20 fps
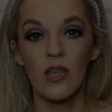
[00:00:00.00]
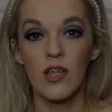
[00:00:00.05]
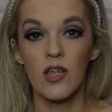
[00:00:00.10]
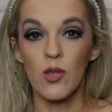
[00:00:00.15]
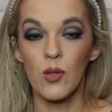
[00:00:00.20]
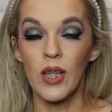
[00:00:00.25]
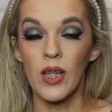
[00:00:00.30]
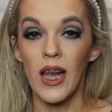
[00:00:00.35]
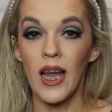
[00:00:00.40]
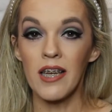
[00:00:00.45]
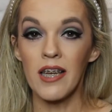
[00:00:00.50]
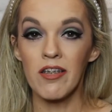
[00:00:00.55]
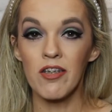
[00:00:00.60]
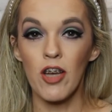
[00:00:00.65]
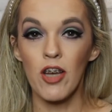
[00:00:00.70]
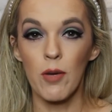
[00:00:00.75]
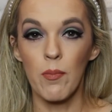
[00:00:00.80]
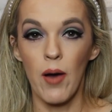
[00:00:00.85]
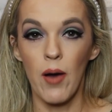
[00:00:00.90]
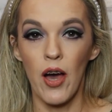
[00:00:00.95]
So the last
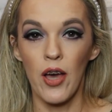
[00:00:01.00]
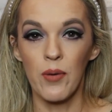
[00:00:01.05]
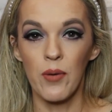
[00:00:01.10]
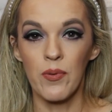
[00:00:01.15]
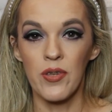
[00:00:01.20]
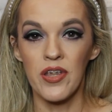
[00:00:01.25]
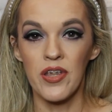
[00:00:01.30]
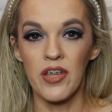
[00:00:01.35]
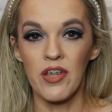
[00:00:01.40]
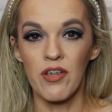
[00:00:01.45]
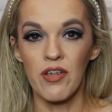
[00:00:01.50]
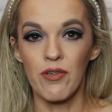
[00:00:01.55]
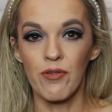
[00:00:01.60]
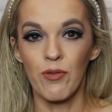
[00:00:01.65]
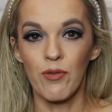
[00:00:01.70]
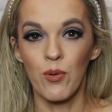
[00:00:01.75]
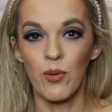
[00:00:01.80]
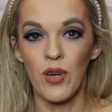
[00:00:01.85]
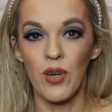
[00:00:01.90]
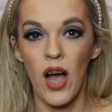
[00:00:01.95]
time I was in
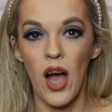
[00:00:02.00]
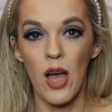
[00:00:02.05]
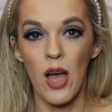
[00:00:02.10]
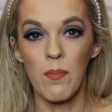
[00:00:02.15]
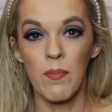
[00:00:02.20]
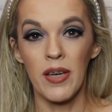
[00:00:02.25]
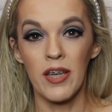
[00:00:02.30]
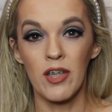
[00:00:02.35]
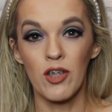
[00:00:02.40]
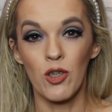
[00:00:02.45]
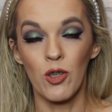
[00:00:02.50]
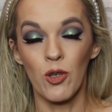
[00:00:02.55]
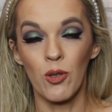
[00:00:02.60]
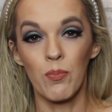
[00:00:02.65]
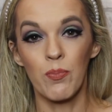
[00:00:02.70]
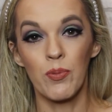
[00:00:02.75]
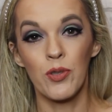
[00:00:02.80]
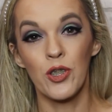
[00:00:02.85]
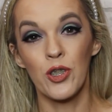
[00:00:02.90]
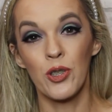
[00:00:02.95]
Sephora, I picked
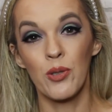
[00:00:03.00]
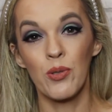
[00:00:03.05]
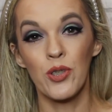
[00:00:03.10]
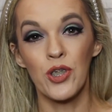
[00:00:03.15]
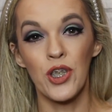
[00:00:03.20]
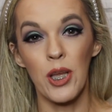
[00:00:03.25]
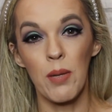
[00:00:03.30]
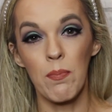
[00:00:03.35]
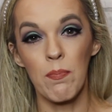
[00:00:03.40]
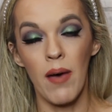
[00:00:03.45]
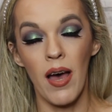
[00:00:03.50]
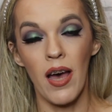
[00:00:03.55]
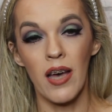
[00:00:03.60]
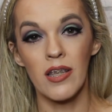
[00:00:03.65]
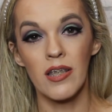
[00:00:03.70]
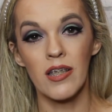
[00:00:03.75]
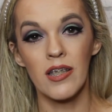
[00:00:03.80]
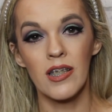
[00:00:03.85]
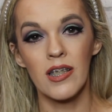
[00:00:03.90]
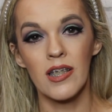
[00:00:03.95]
up two sheet
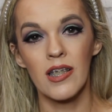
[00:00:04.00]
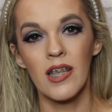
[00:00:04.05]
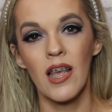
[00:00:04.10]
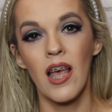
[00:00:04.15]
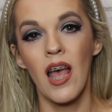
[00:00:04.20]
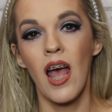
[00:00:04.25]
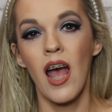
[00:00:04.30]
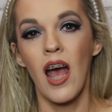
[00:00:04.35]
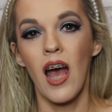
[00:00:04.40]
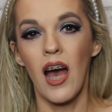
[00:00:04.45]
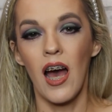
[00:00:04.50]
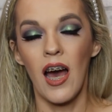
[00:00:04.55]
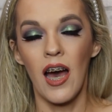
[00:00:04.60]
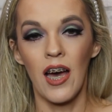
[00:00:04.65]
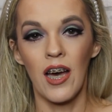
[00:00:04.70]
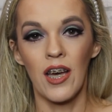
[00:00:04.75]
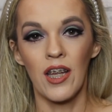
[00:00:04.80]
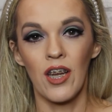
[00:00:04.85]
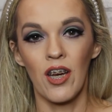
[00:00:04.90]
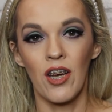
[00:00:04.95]
masks
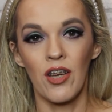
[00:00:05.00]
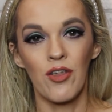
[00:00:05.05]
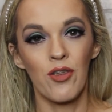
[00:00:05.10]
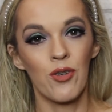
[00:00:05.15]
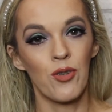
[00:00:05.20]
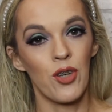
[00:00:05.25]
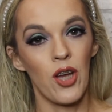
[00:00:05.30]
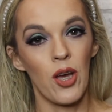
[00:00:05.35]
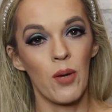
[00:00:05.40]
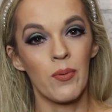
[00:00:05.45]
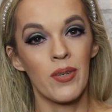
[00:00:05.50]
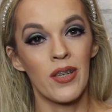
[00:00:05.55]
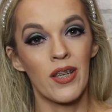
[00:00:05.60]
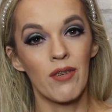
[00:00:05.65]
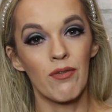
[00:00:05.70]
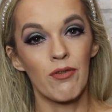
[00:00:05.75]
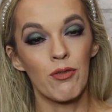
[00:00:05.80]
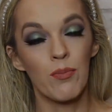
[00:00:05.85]
and I thought I would give